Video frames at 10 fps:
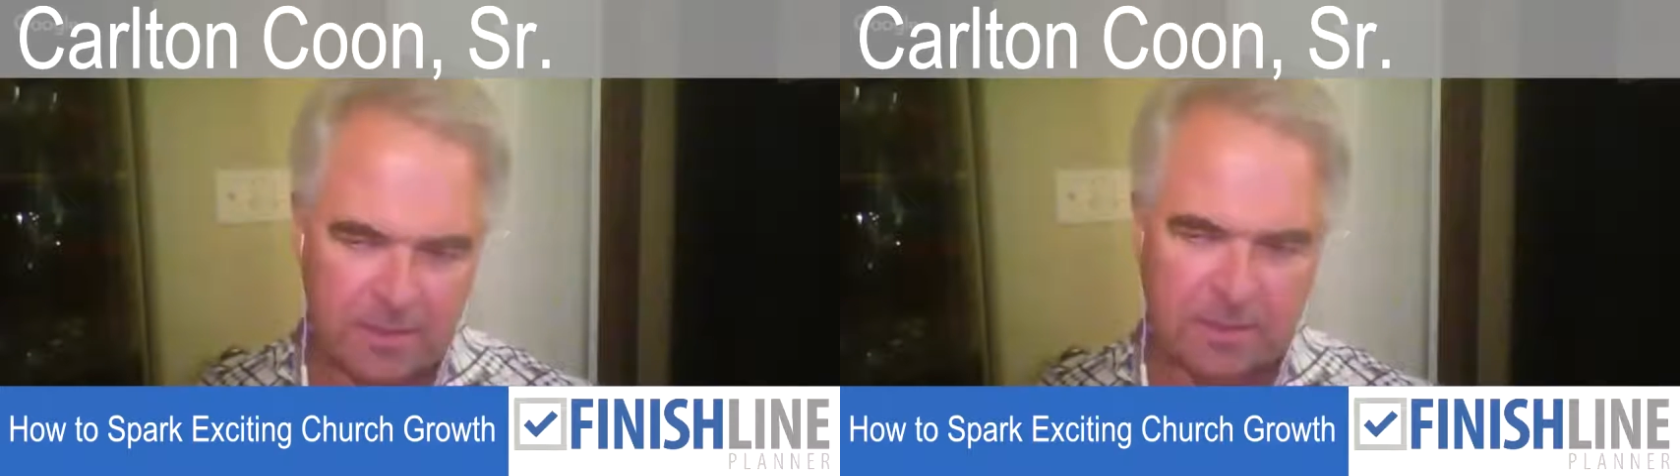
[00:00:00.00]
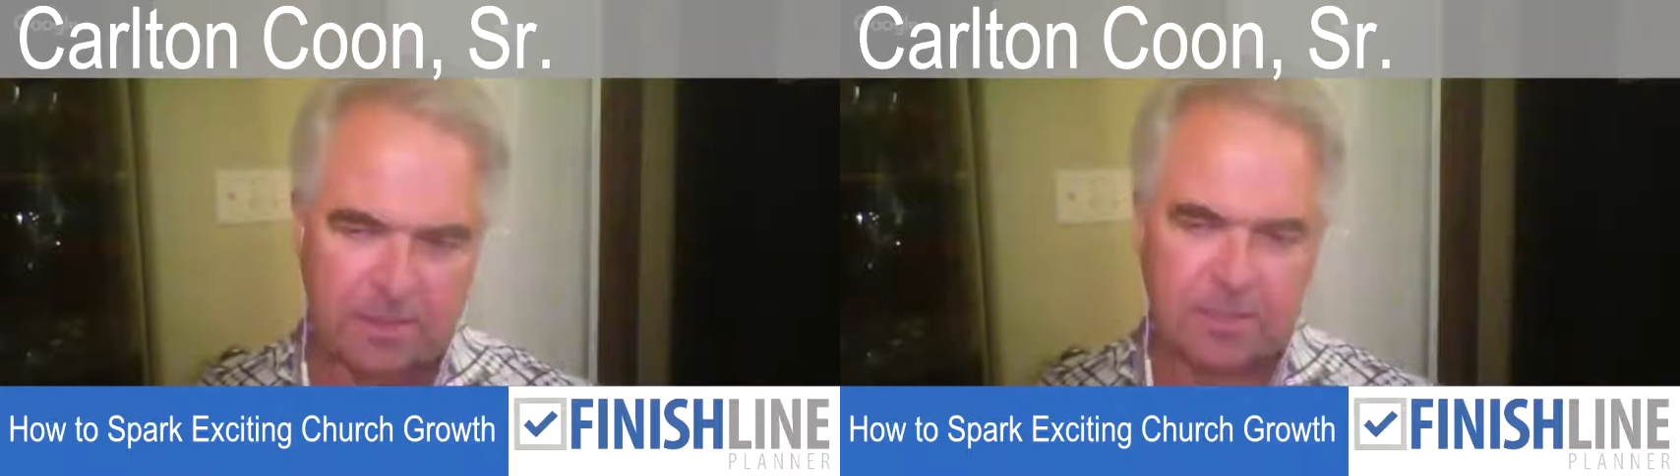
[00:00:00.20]

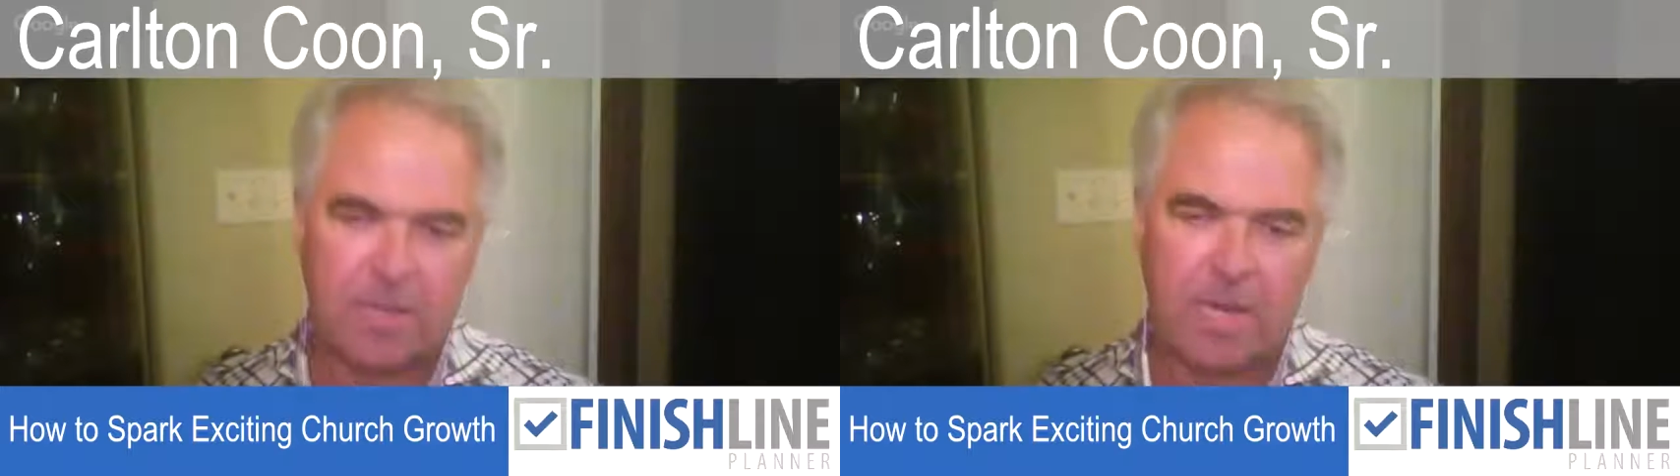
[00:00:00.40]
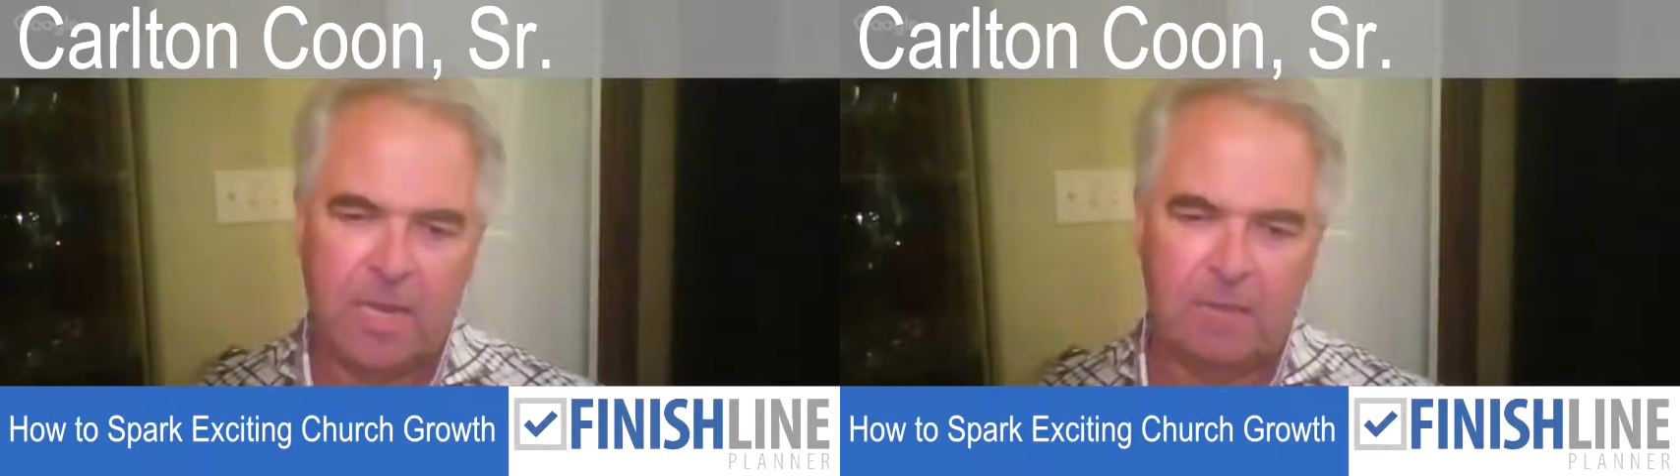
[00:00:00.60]
list
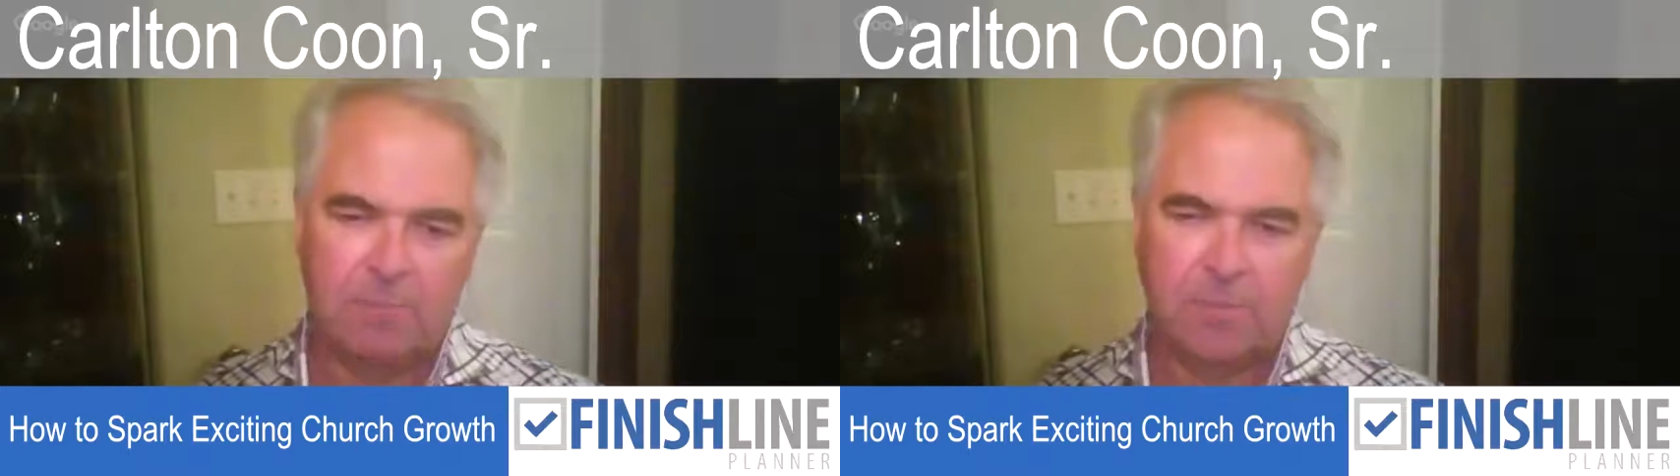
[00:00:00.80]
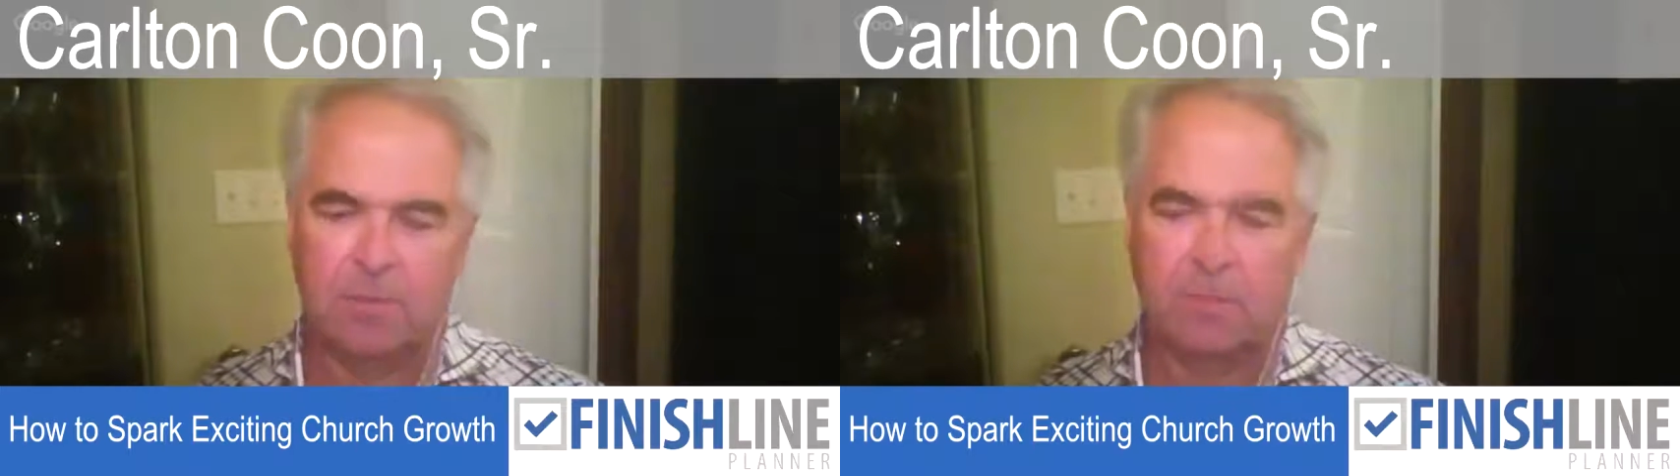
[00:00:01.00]

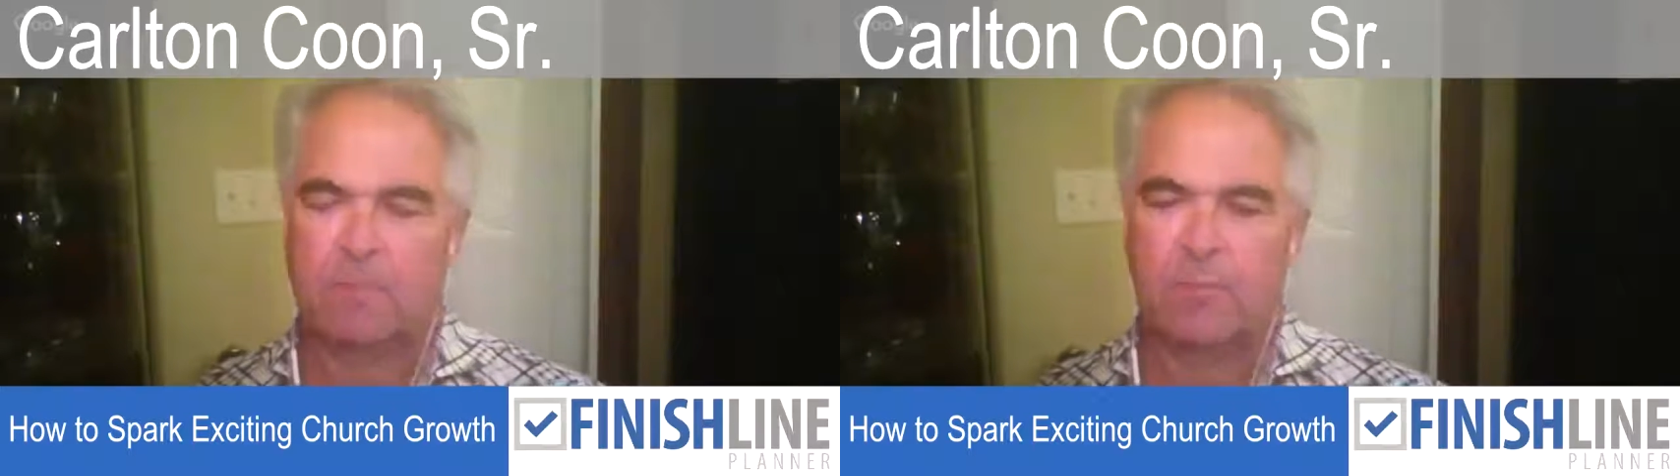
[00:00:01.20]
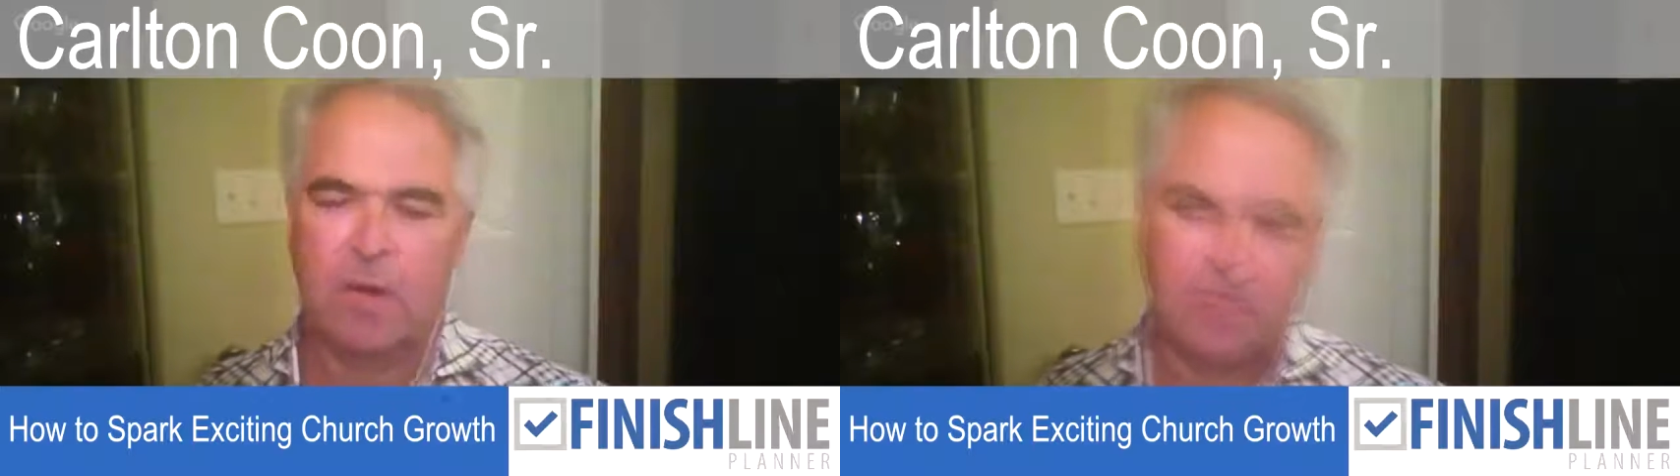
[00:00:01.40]
and building
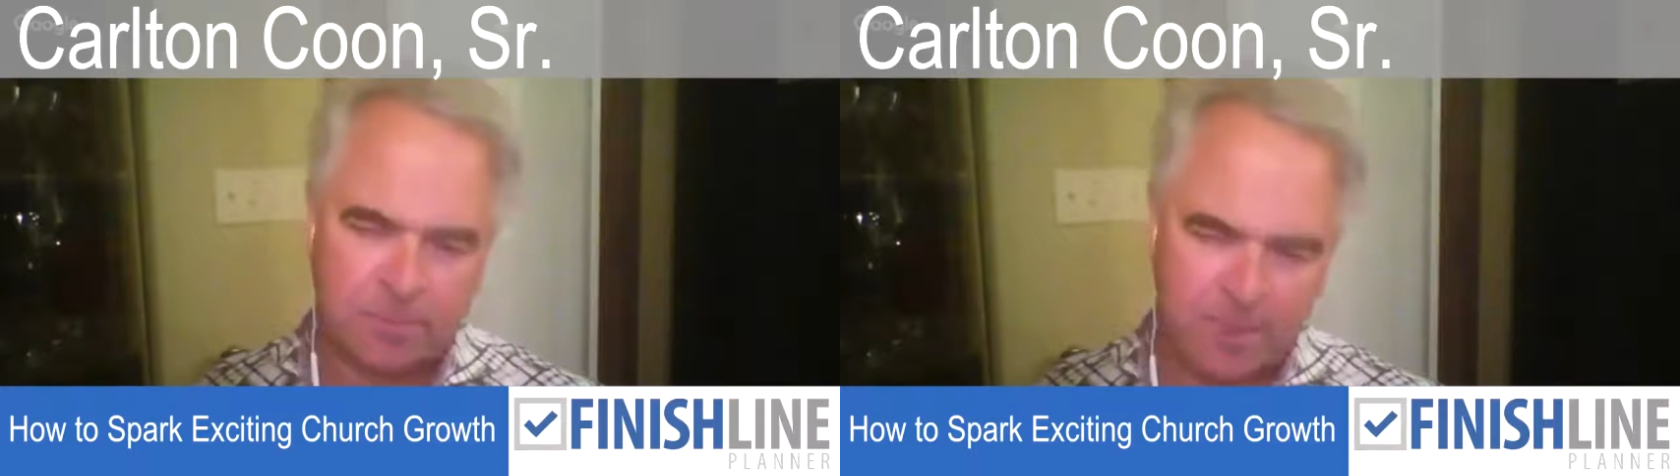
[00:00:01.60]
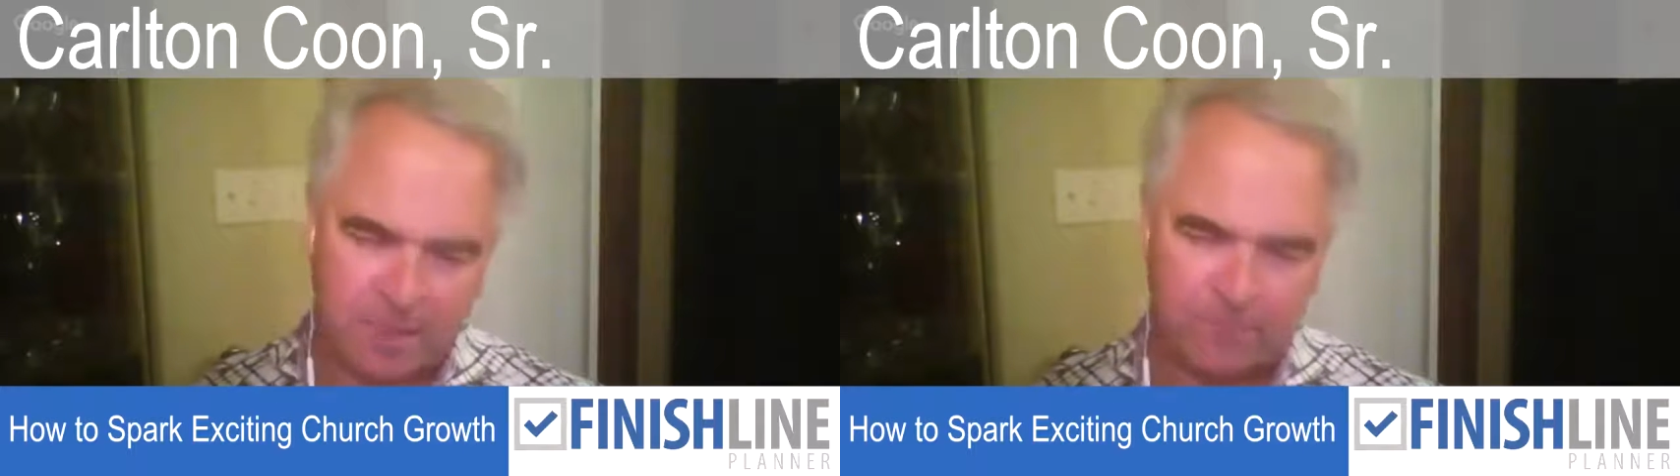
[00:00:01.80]
a
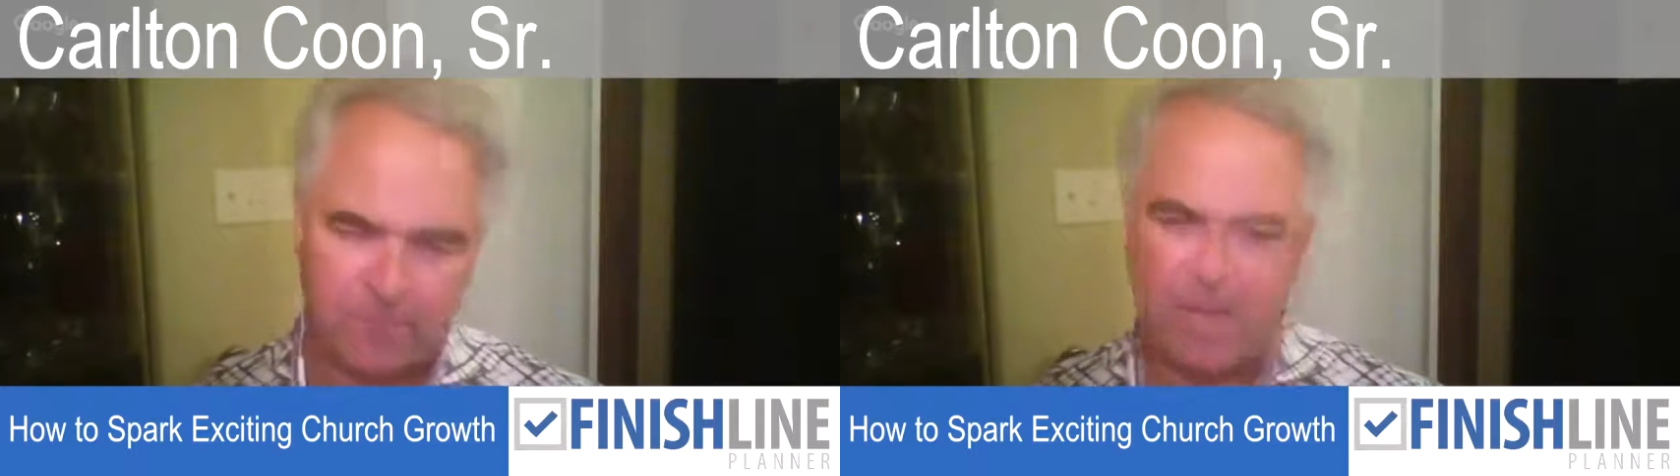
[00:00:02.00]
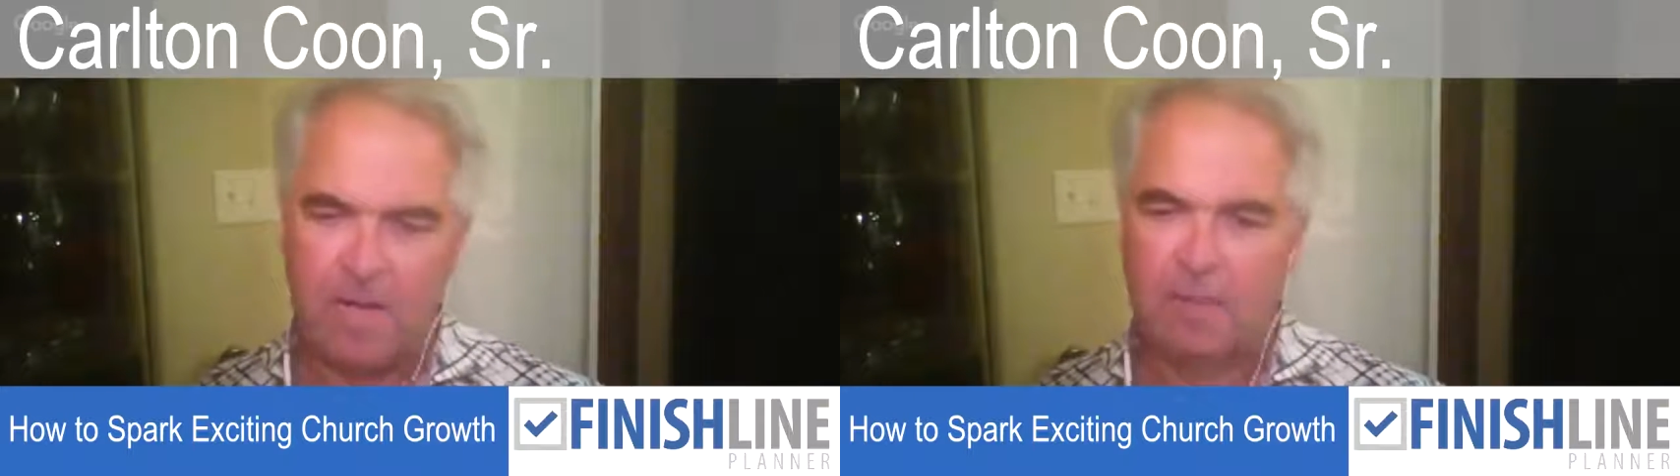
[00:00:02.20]
prospect
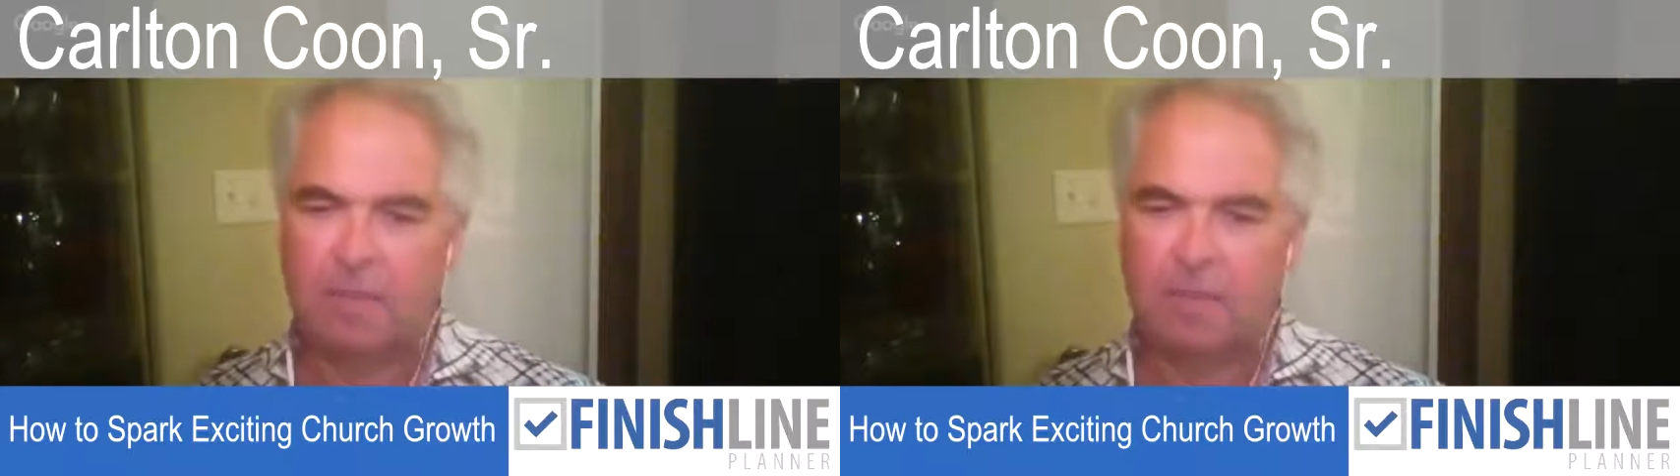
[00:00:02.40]
file,